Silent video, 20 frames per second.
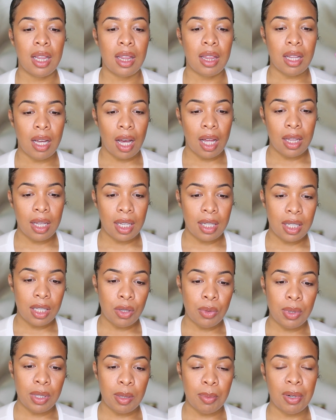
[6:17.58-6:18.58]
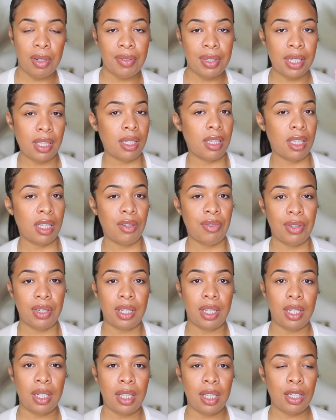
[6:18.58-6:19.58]
thought that this was the perfect concealer for
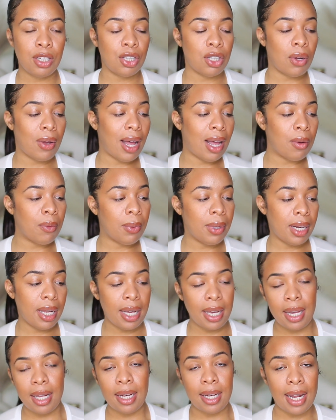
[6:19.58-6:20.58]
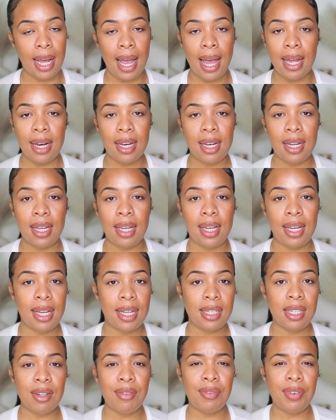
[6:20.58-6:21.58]
the look, so I went ahead and added it.
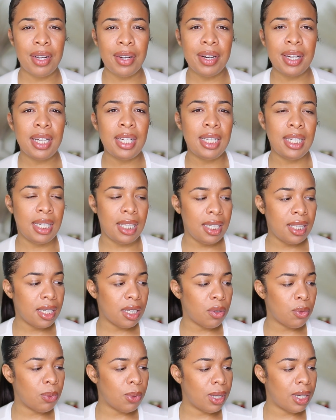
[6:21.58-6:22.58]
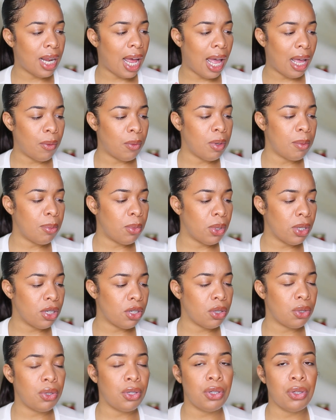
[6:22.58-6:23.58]
It's a very decent one. I would more
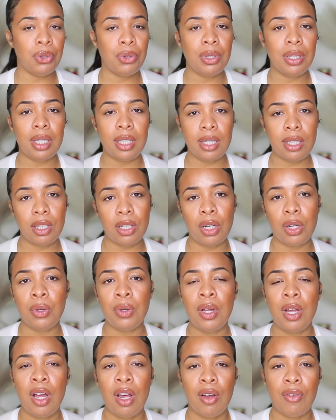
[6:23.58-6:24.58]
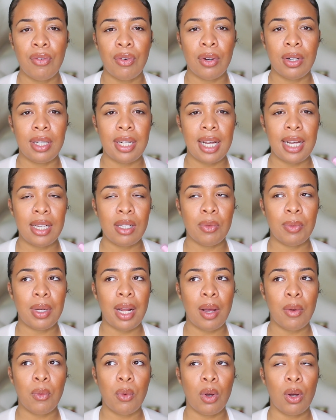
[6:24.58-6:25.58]
so use this though for days when
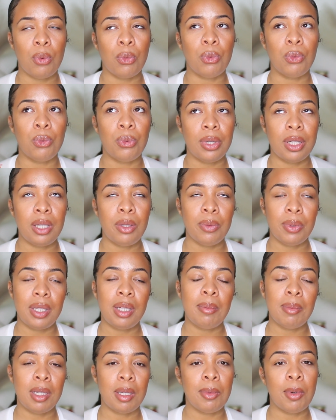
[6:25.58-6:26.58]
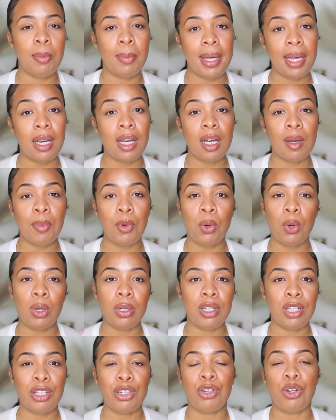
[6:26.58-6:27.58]
I want really minimal makeup,
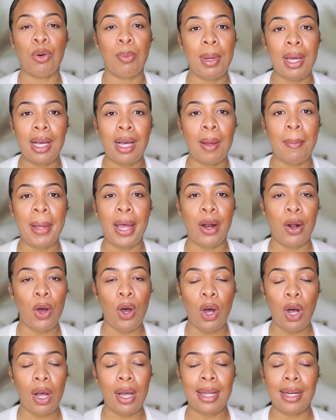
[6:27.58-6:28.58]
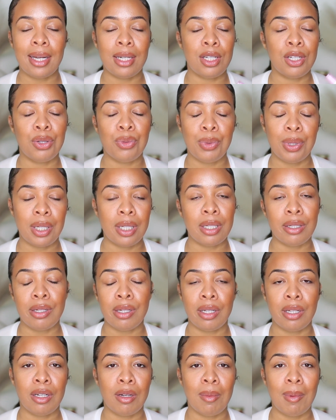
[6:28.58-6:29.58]
or just no makeup at all and I just want to
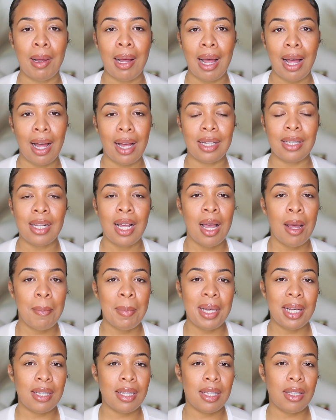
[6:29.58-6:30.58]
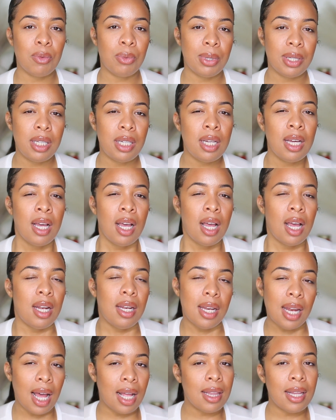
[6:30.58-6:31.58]
conceal under my eyes, because it's really
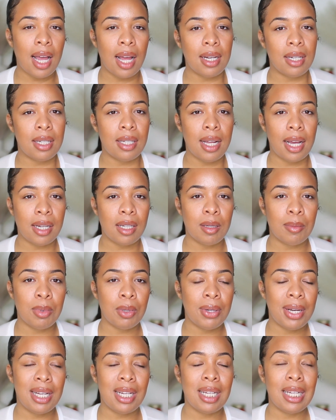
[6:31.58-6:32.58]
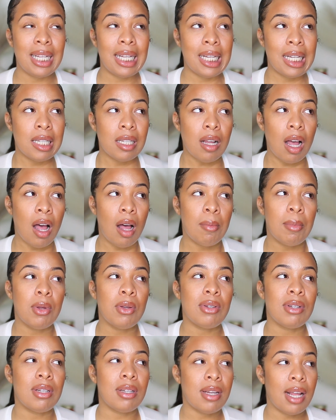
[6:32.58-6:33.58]
not that detectable and it is
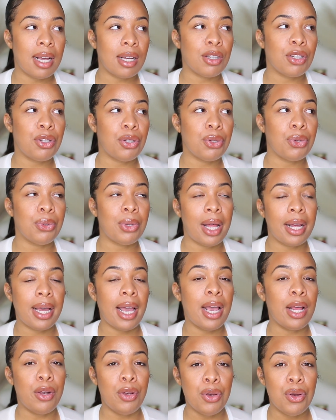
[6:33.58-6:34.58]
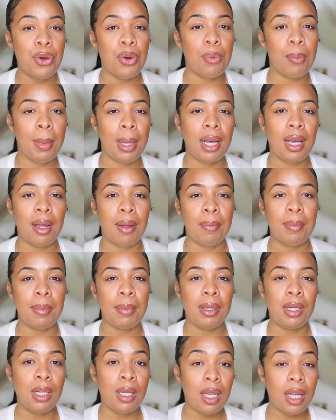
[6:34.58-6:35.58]
almost next to like a no makeup
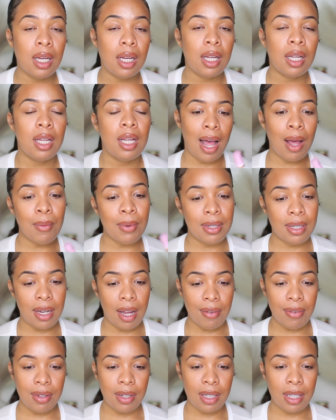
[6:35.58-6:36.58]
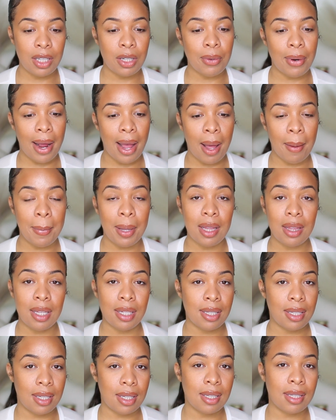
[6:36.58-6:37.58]
look. I would definitely grab
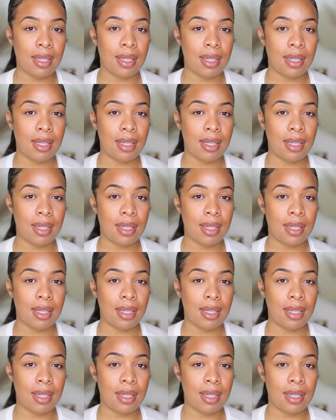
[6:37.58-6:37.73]
this NYX